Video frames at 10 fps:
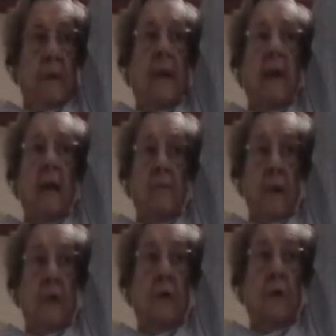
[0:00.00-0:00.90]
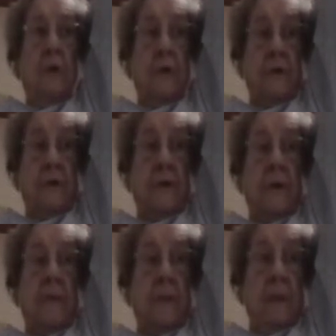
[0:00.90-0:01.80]
They had regular orchestra
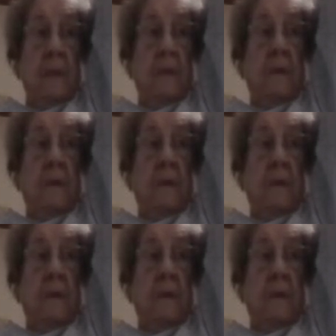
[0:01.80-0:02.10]
coming in. Yeah.